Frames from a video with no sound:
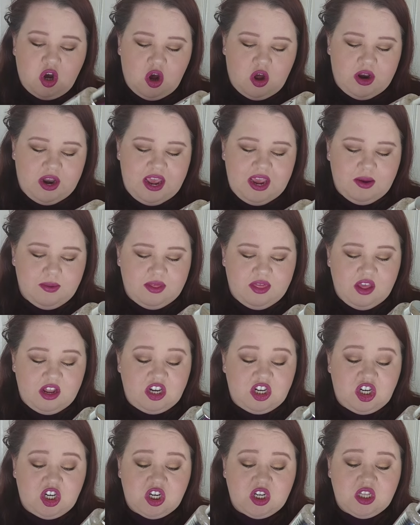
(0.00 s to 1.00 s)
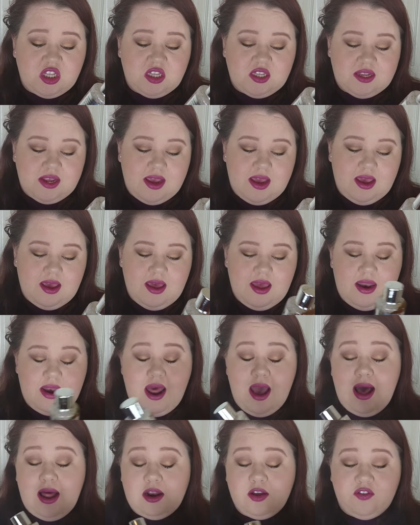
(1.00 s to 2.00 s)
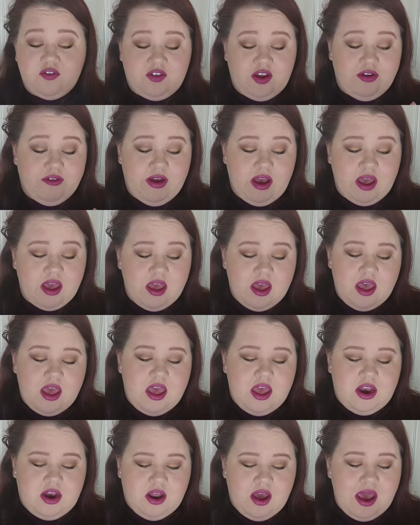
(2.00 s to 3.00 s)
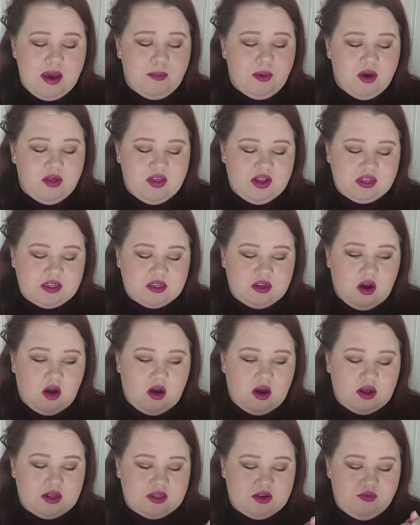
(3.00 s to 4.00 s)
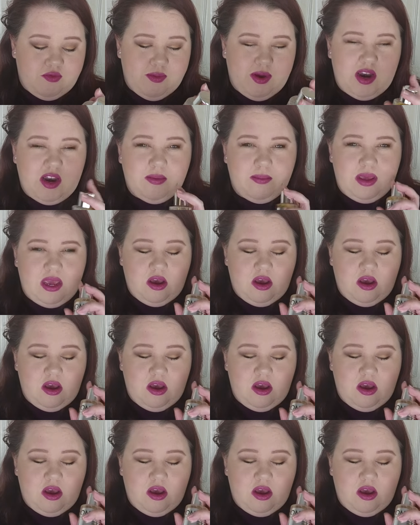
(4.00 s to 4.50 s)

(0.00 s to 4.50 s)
Tonic with ginseng and aloe vera. Now I bought this cause it reminded